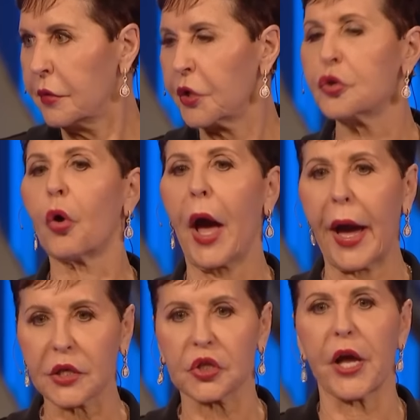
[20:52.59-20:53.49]
that you'll
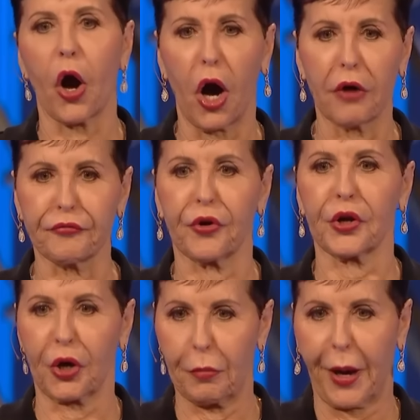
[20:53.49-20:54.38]
actually
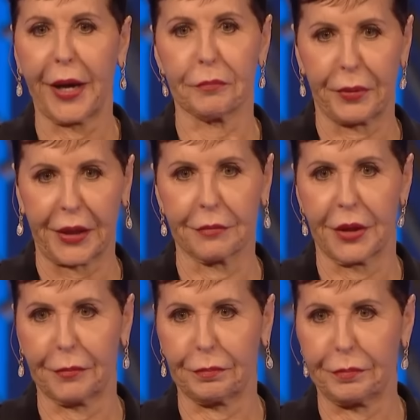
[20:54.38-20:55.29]
offer to go by and pick
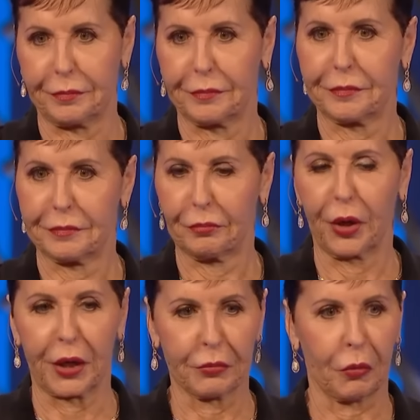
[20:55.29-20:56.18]
them up,
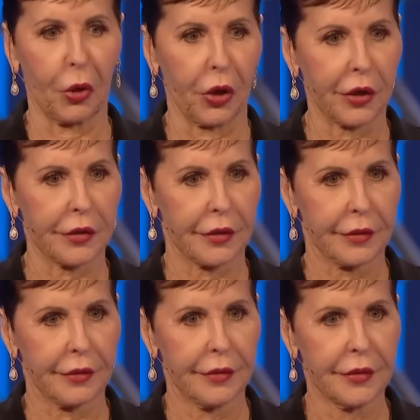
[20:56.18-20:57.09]
bring them to work.
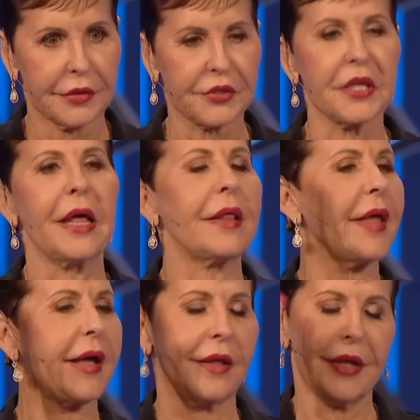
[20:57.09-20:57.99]
See,
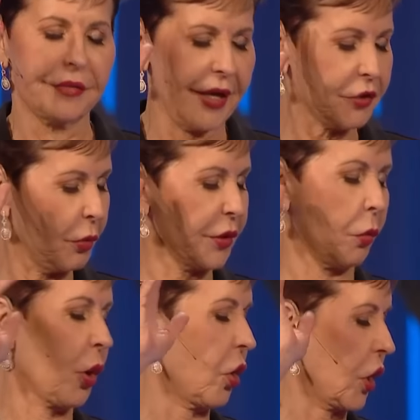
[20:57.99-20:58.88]
that, that's when
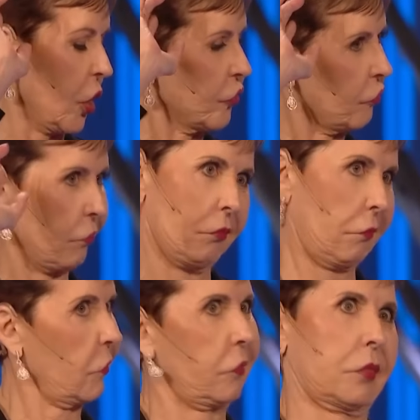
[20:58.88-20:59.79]
the world goes,
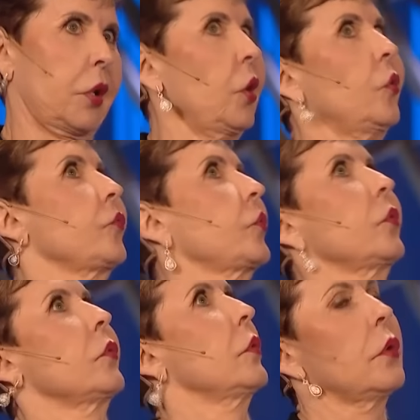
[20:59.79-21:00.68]

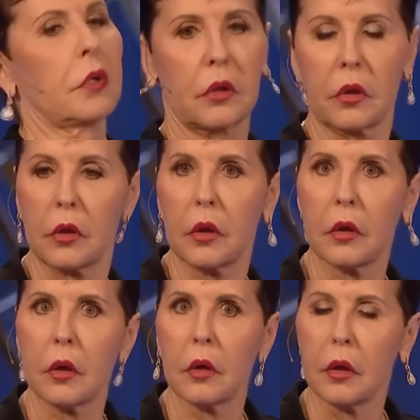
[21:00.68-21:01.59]
tilt.
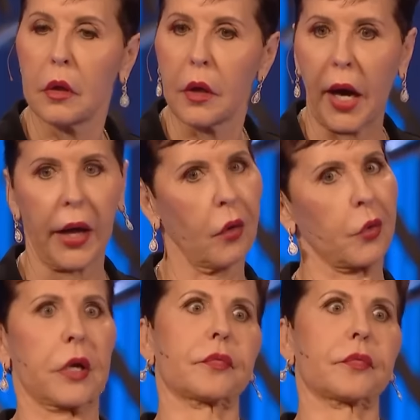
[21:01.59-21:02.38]
I don't